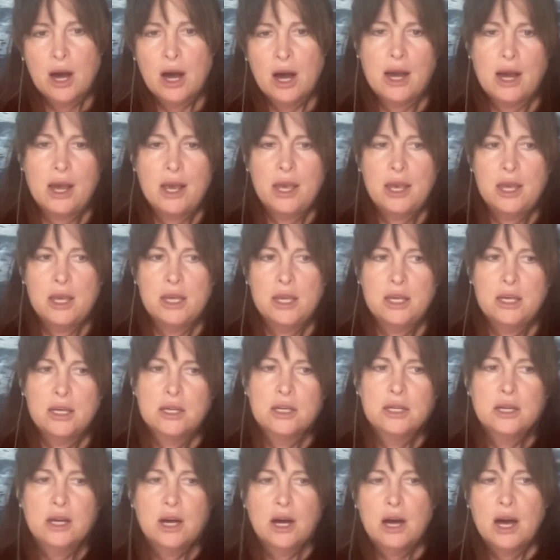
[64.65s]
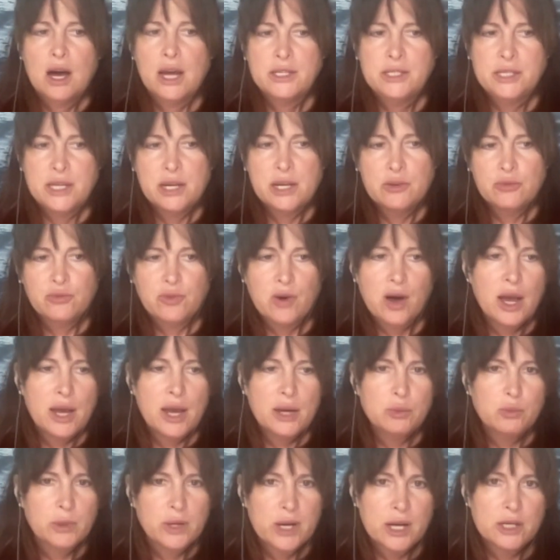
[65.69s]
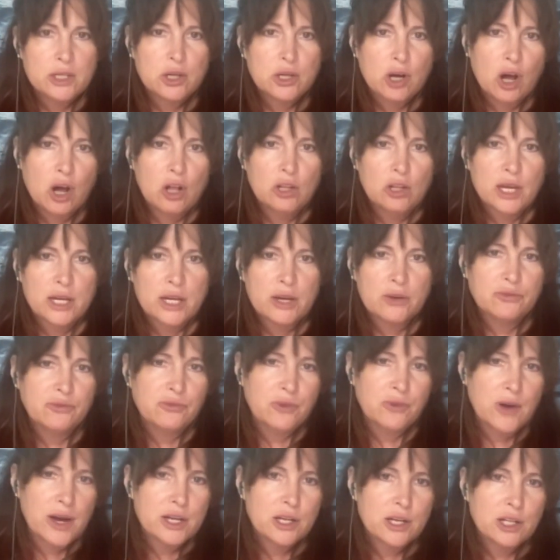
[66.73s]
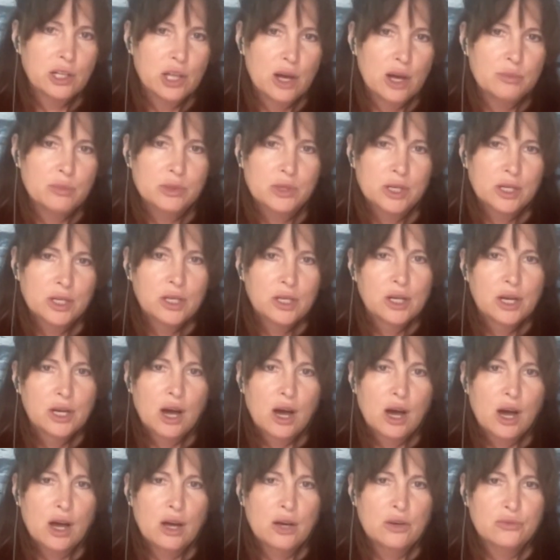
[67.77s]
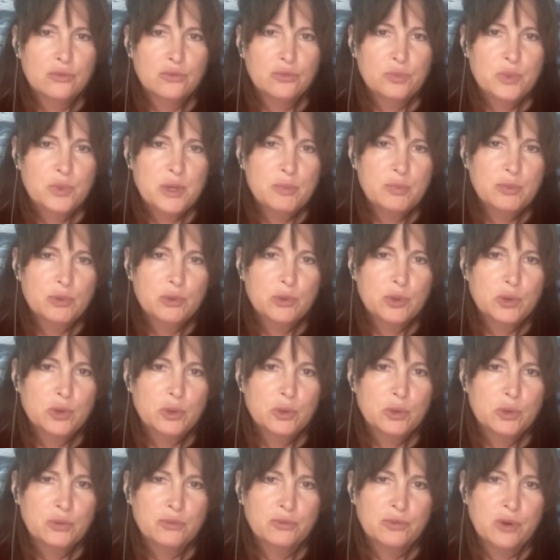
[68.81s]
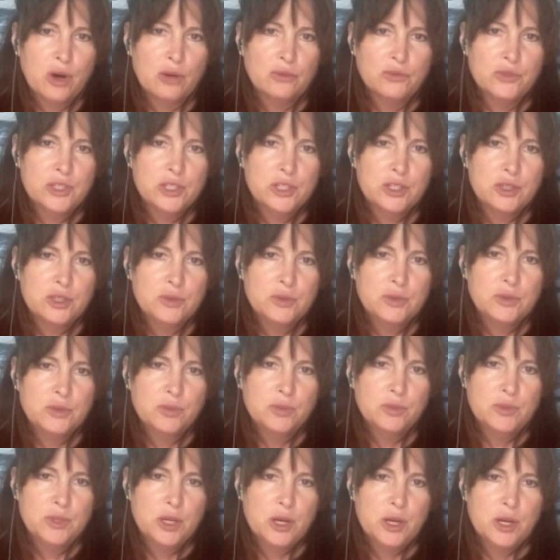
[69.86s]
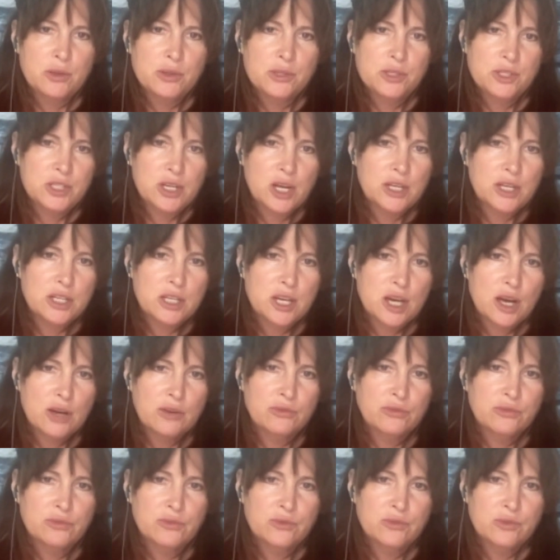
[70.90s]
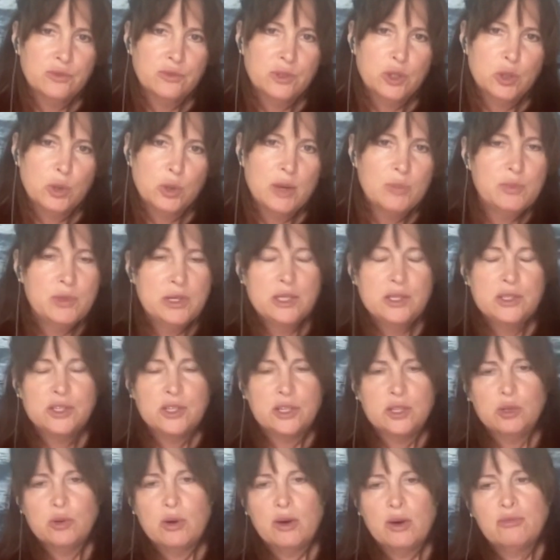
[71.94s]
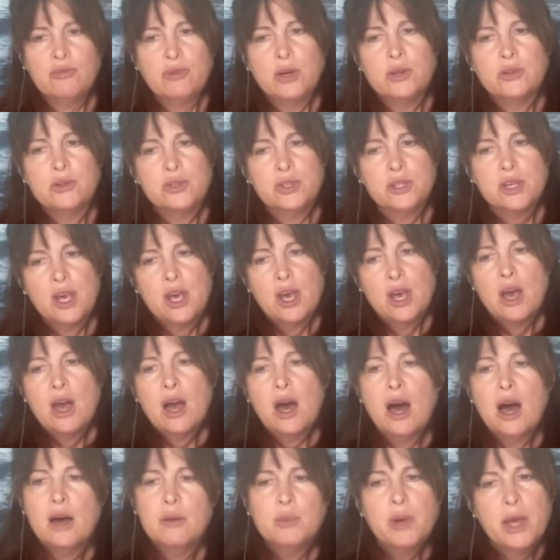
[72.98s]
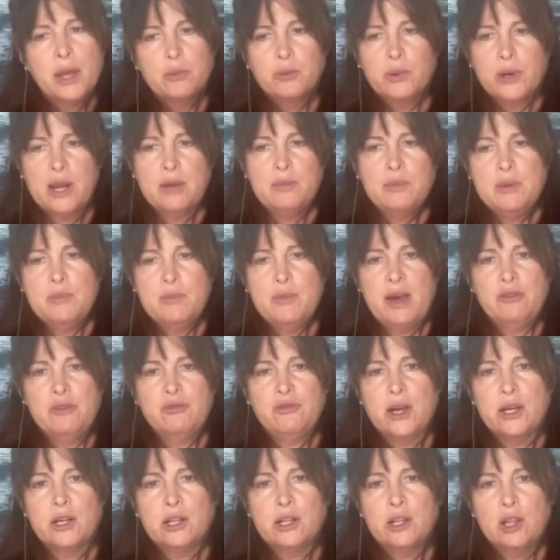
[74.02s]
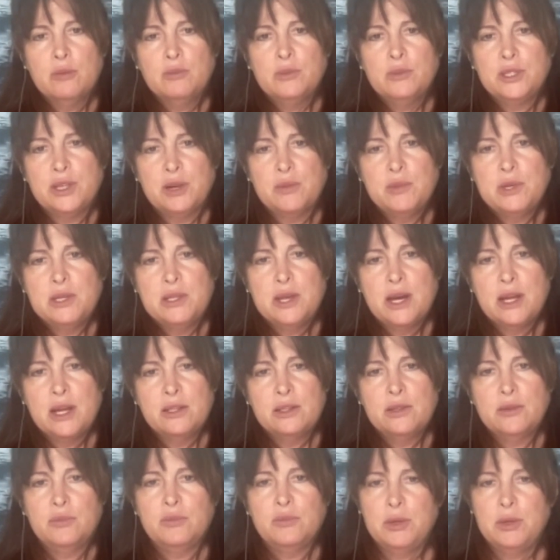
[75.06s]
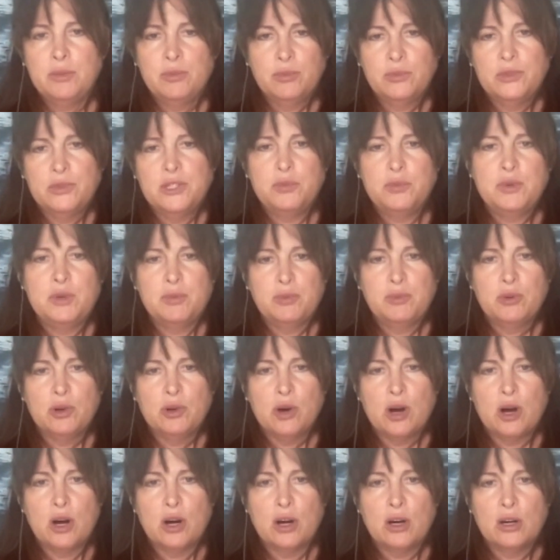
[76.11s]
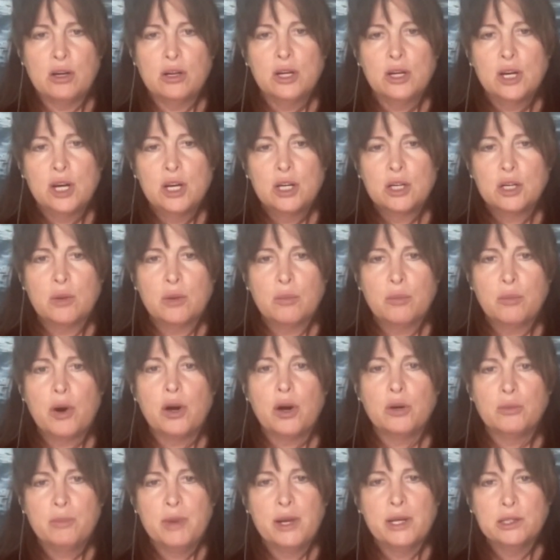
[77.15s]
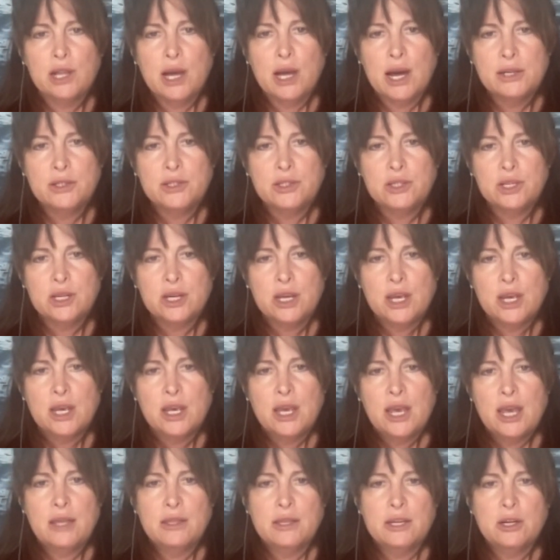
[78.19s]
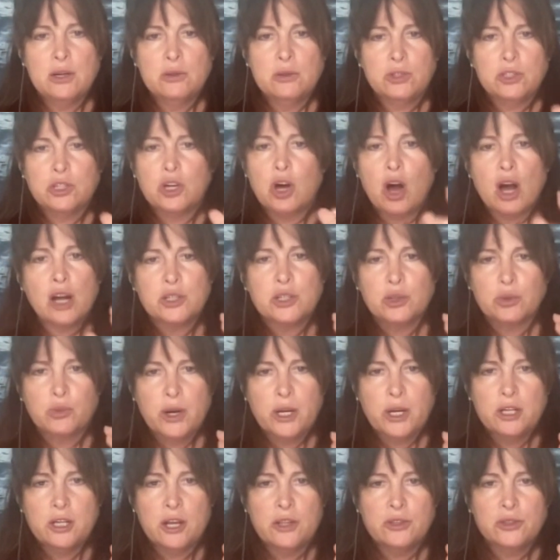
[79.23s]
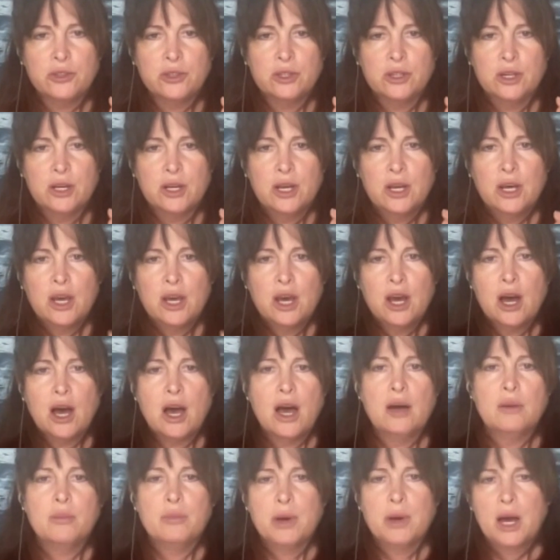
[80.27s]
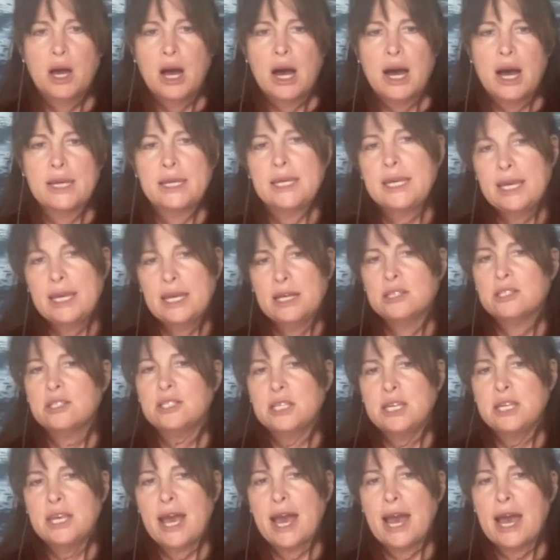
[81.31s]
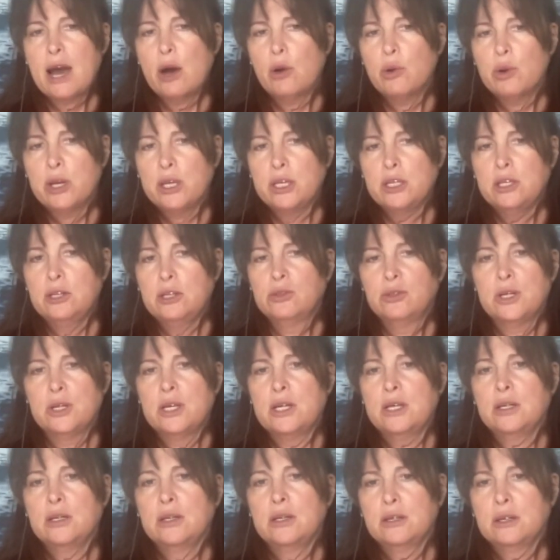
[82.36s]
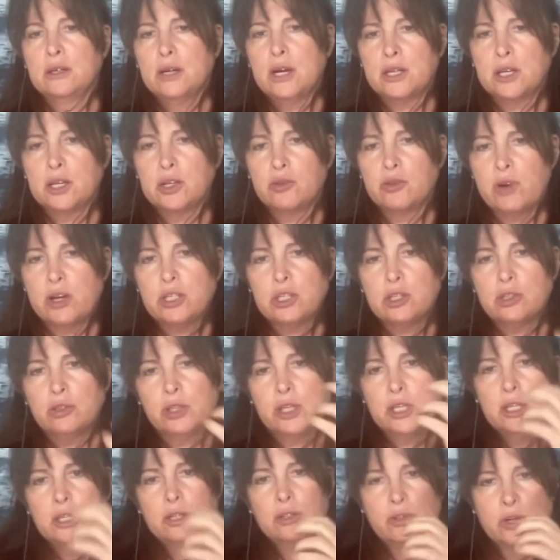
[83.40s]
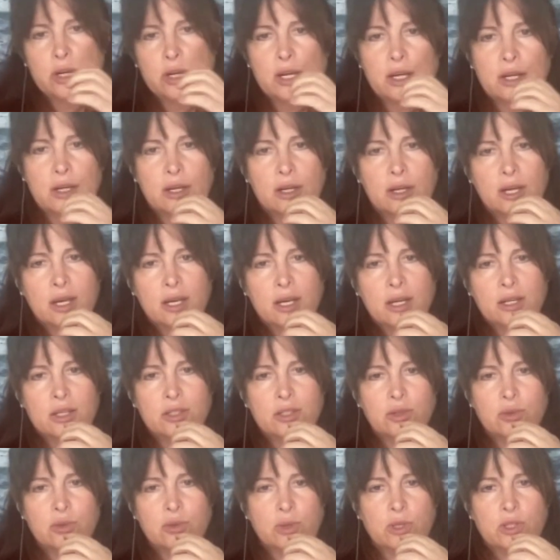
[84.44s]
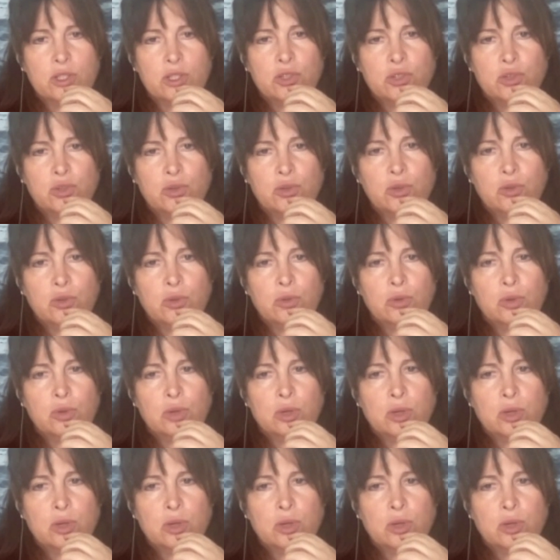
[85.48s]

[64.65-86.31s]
I identified what I'd call like a fight club of people who are involved in, you know, the study of UAPs and UFOs. Um, and what I mean by fight club is I mean that these people are compartmentalized and they don't talk to one another. Um, I can't see how a hearing, a congressional hearing, is going to